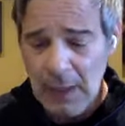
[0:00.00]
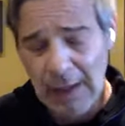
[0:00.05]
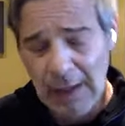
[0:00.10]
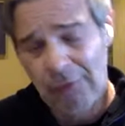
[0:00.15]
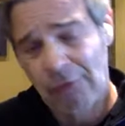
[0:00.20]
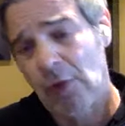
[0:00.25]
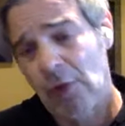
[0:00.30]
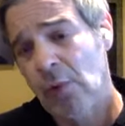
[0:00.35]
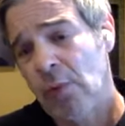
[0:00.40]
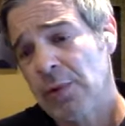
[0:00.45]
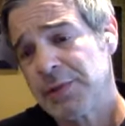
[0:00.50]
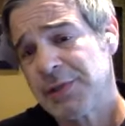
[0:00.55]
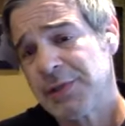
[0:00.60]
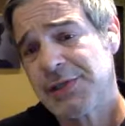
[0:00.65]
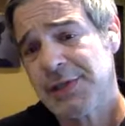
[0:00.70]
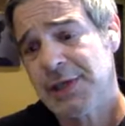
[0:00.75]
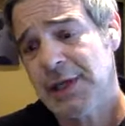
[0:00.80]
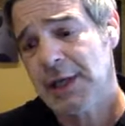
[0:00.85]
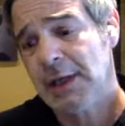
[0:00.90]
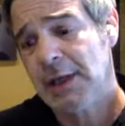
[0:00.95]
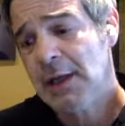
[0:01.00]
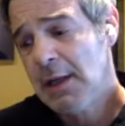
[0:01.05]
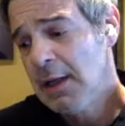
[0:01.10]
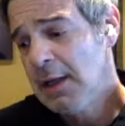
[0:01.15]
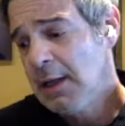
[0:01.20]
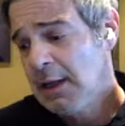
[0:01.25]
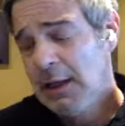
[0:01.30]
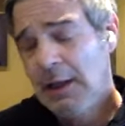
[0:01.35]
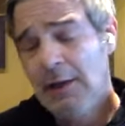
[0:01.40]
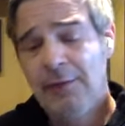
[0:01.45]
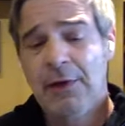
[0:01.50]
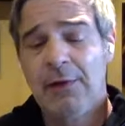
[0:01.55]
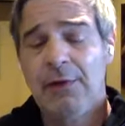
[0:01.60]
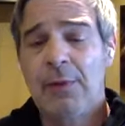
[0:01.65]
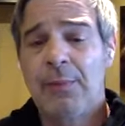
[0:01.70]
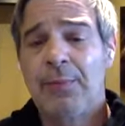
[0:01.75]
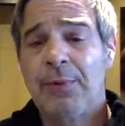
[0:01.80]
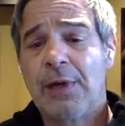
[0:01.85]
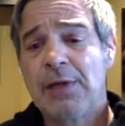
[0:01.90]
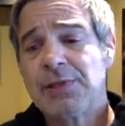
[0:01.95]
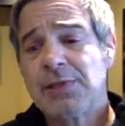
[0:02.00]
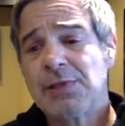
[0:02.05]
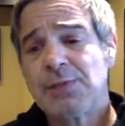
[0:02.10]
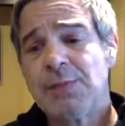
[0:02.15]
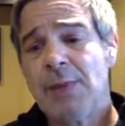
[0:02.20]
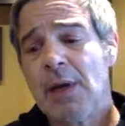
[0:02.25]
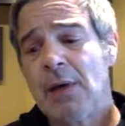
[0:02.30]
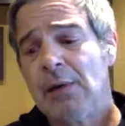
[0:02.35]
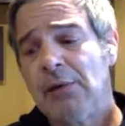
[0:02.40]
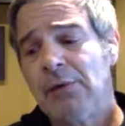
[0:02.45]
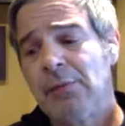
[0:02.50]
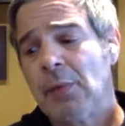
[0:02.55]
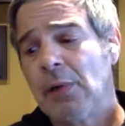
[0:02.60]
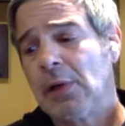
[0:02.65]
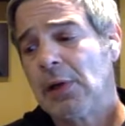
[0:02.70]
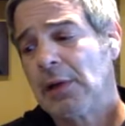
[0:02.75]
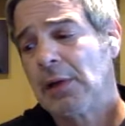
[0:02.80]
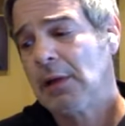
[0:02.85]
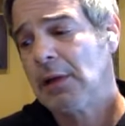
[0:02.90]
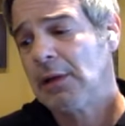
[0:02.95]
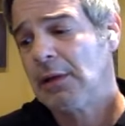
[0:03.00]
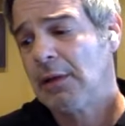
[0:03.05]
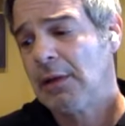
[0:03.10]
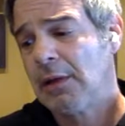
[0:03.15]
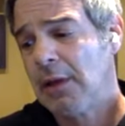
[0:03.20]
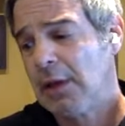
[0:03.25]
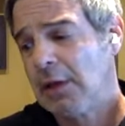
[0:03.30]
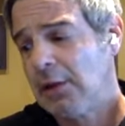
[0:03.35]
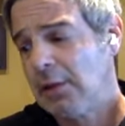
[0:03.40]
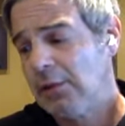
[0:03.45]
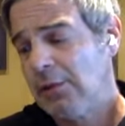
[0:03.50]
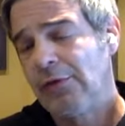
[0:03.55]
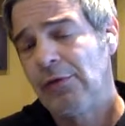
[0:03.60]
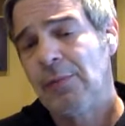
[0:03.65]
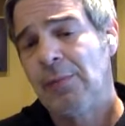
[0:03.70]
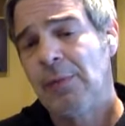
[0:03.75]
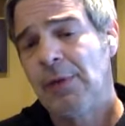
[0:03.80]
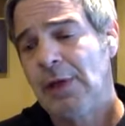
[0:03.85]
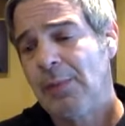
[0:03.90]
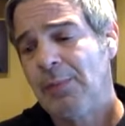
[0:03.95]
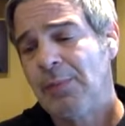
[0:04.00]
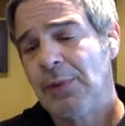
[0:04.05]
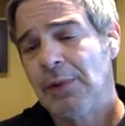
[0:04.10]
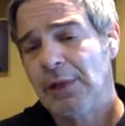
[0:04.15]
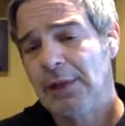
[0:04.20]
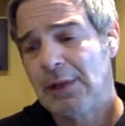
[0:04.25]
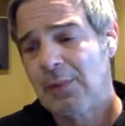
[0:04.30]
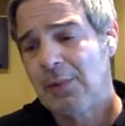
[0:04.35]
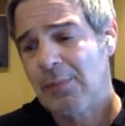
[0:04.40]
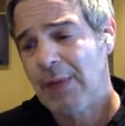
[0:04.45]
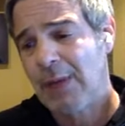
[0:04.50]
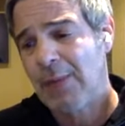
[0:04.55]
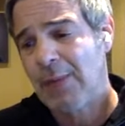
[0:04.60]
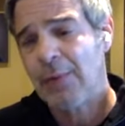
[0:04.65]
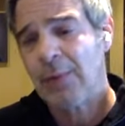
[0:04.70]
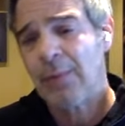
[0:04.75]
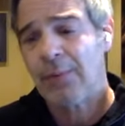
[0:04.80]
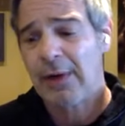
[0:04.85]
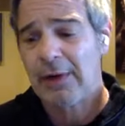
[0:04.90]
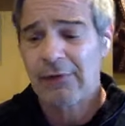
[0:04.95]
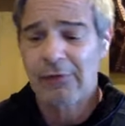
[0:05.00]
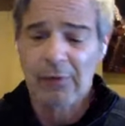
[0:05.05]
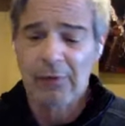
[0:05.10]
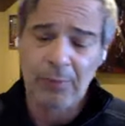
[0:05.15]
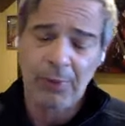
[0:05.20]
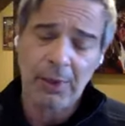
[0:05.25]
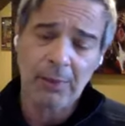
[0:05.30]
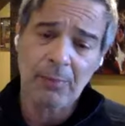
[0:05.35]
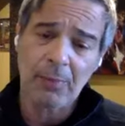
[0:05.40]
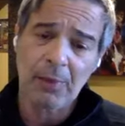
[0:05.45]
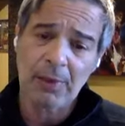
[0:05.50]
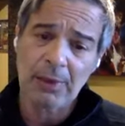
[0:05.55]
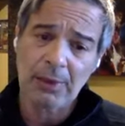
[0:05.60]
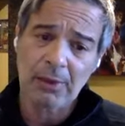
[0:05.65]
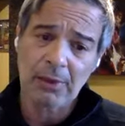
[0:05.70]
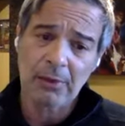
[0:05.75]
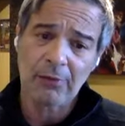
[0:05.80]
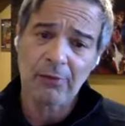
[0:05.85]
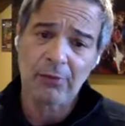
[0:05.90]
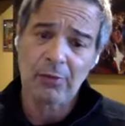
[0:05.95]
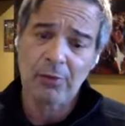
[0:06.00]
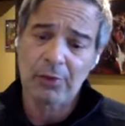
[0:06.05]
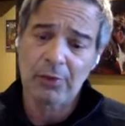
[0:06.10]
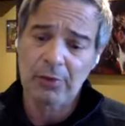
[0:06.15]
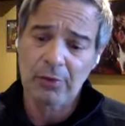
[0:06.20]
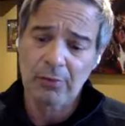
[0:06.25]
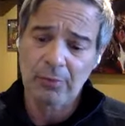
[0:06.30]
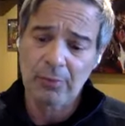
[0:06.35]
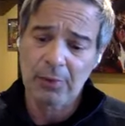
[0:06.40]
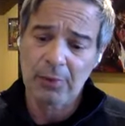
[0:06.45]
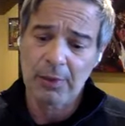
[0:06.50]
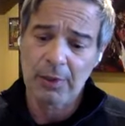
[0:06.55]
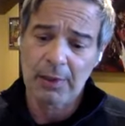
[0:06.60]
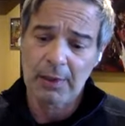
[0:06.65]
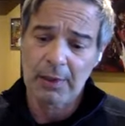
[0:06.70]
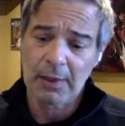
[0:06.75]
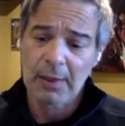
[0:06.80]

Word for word: And so we're seeing even in the precious metals market, they use the manipulated paper price, the big money does, to accumulate